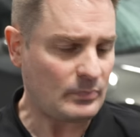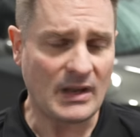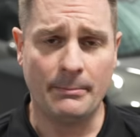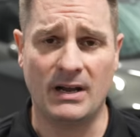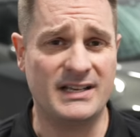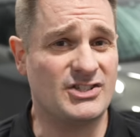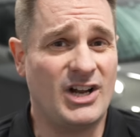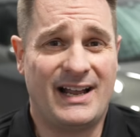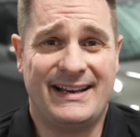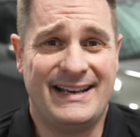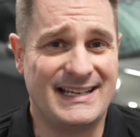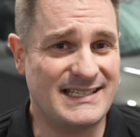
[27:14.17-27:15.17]
but it's
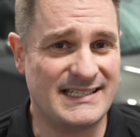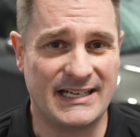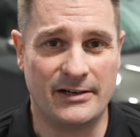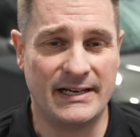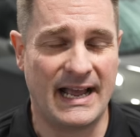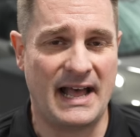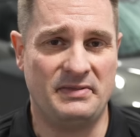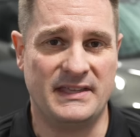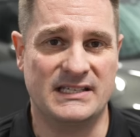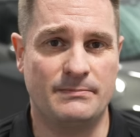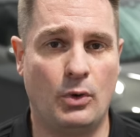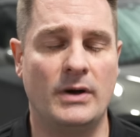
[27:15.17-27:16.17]
not necessary at
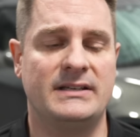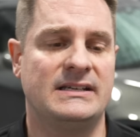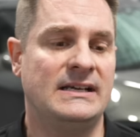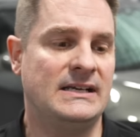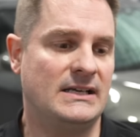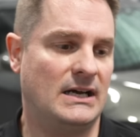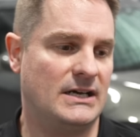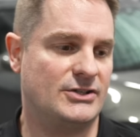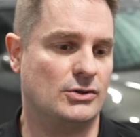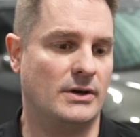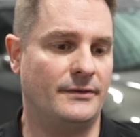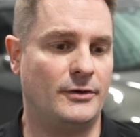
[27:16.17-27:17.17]
this point.
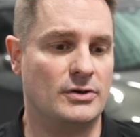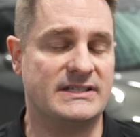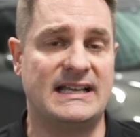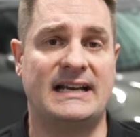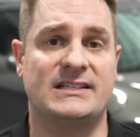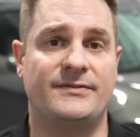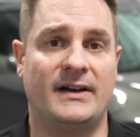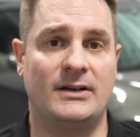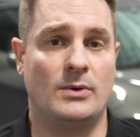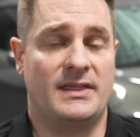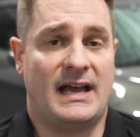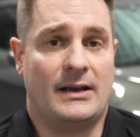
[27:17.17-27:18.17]
So if you're satisfied
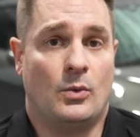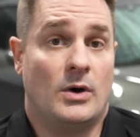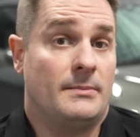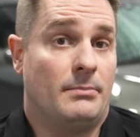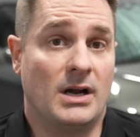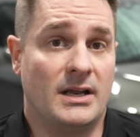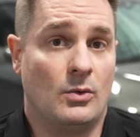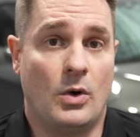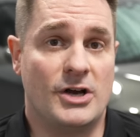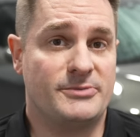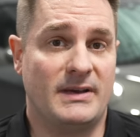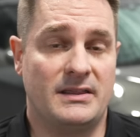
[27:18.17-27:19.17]
with that one bucket
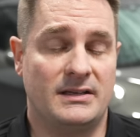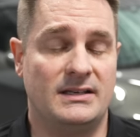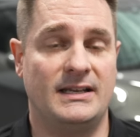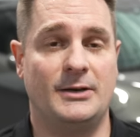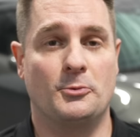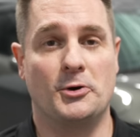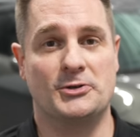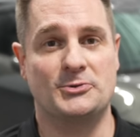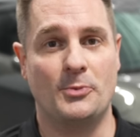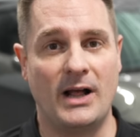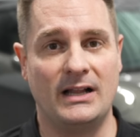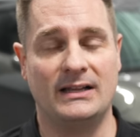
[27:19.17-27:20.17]
wash method, it works
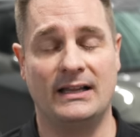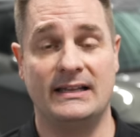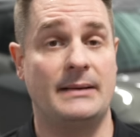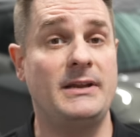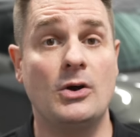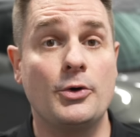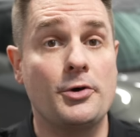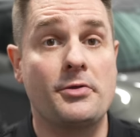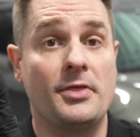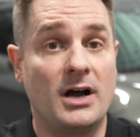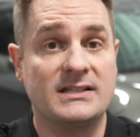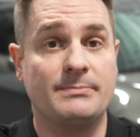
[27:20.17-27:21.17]
well. Let me know your
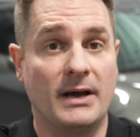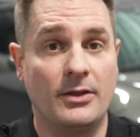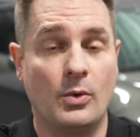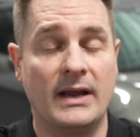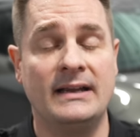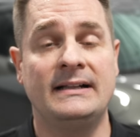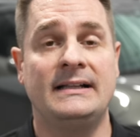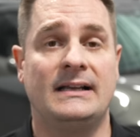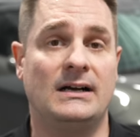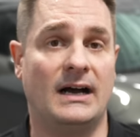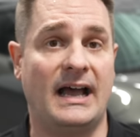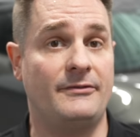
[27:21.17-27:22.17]
thoughts, by the way.
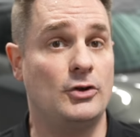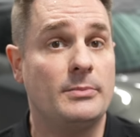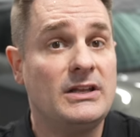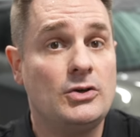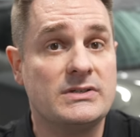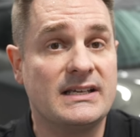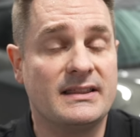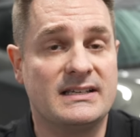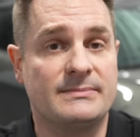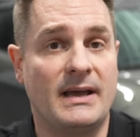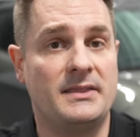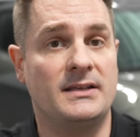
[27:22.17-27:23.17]
Have you been using
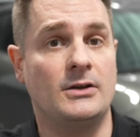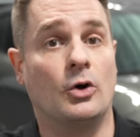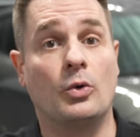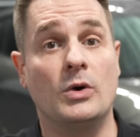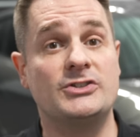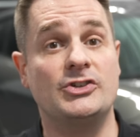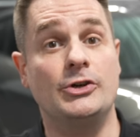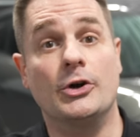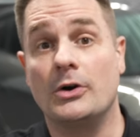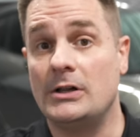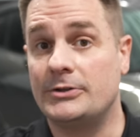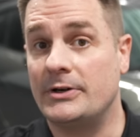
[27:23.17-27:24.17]
this method, or what's
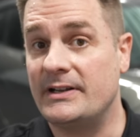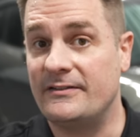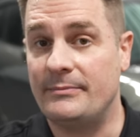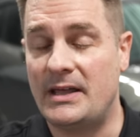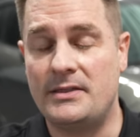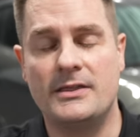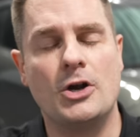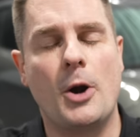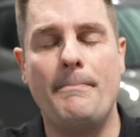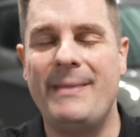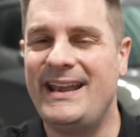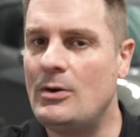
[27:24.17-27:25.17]
your alternative method? There are
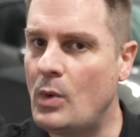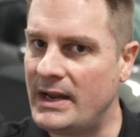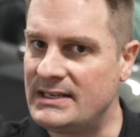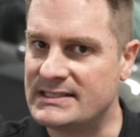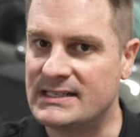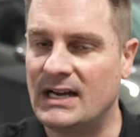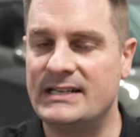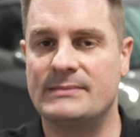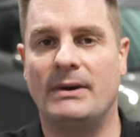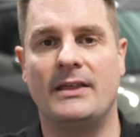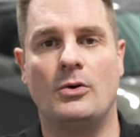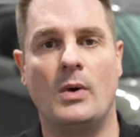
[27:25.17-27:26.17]
many ways, guys,
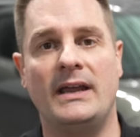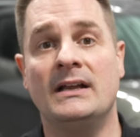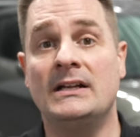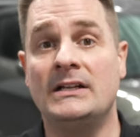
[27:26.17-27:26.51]
by the way,